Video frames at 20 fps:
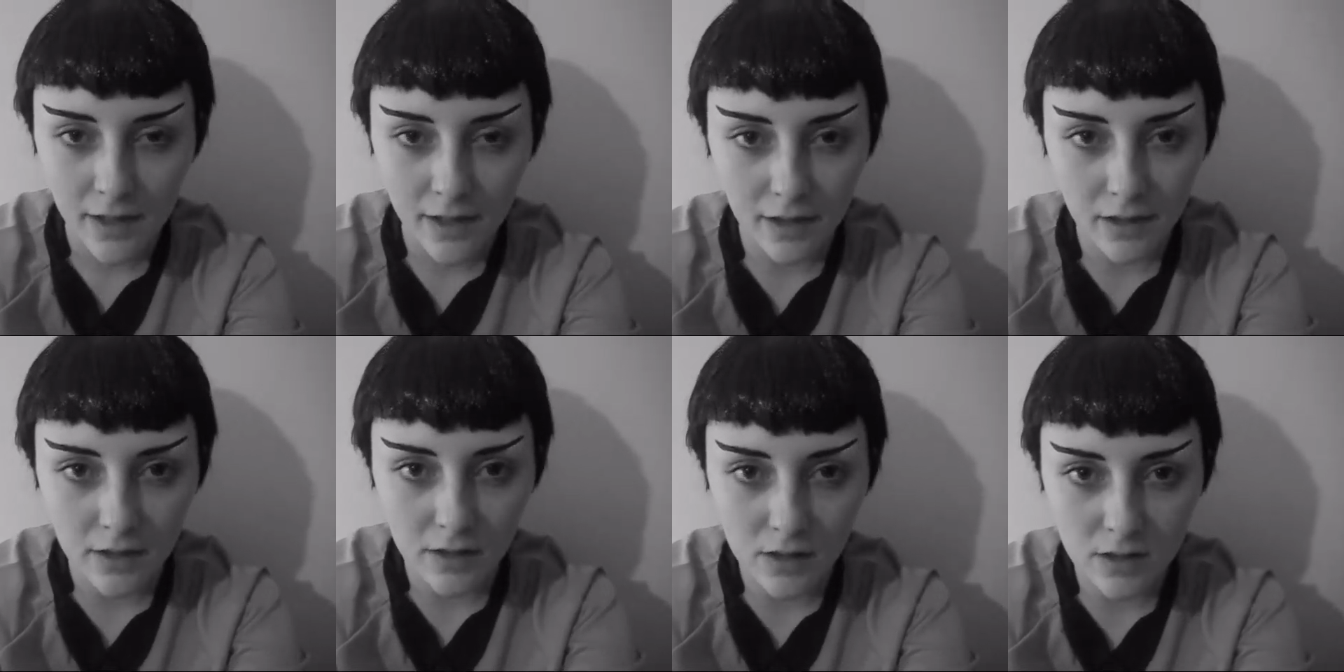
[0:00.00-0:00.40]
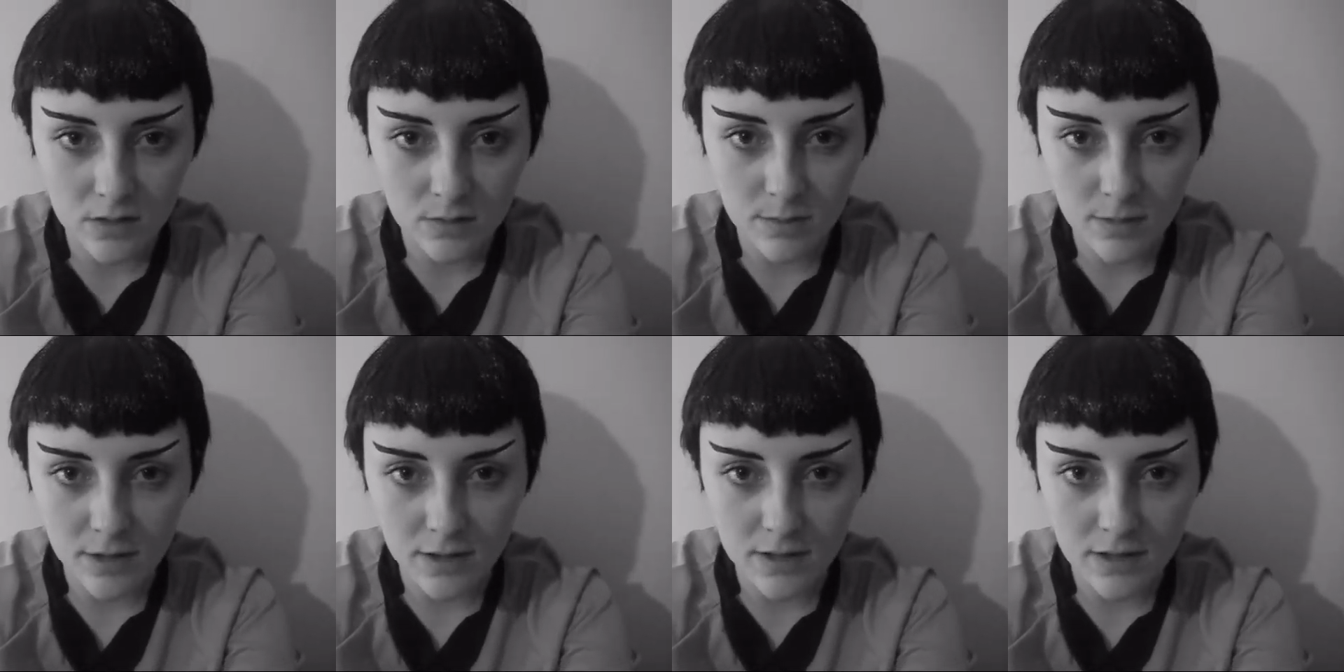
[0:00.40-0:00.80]
and I
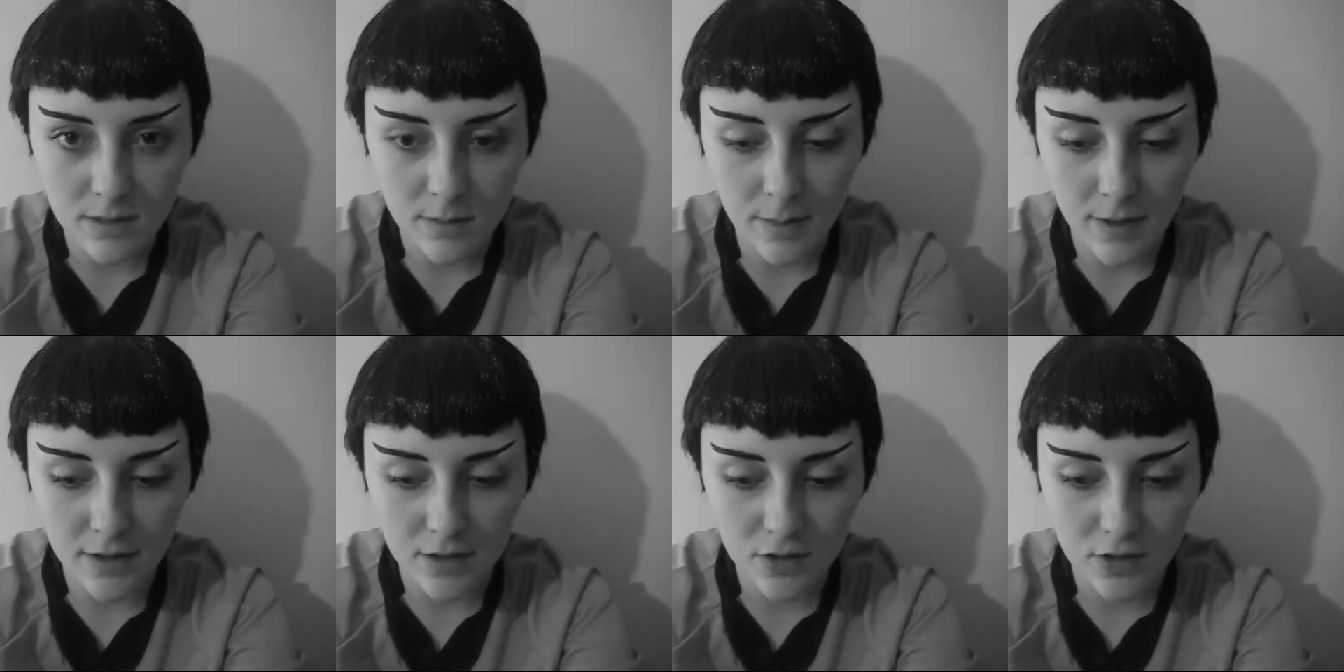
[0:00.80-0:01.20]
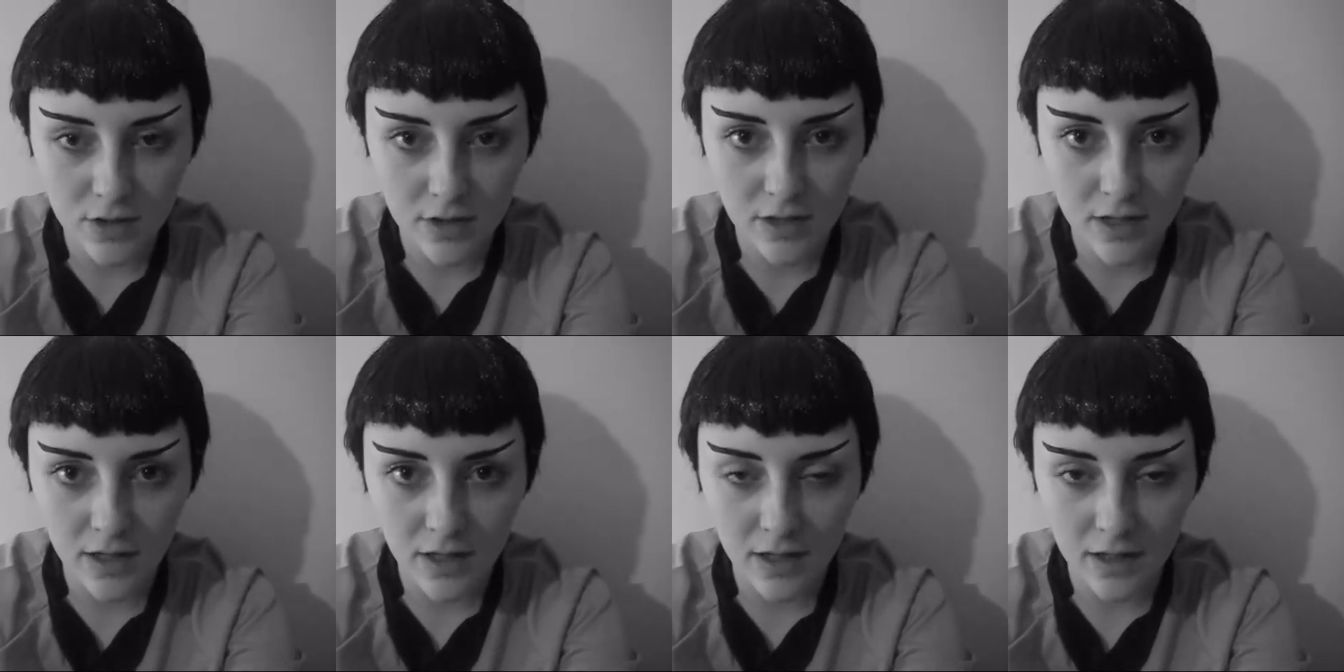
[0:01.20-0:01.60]
cosplayed
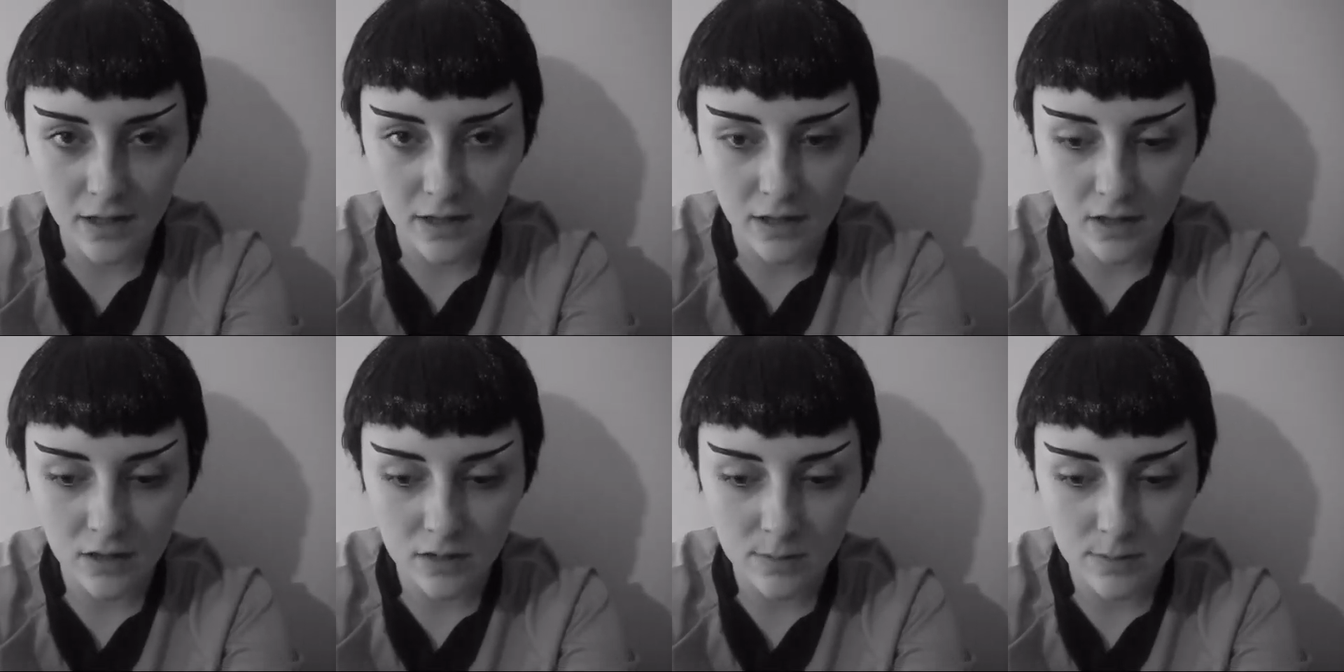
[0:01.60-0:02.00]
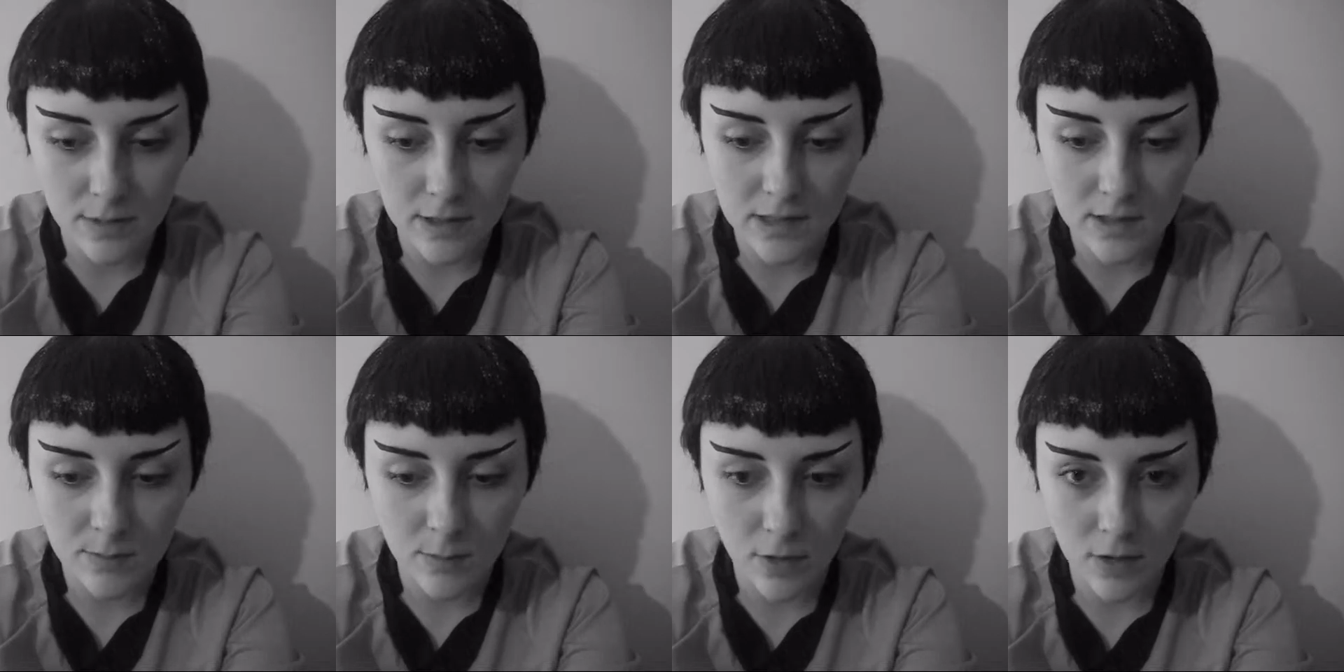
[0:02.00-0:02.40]
Sebastian and I cosplayed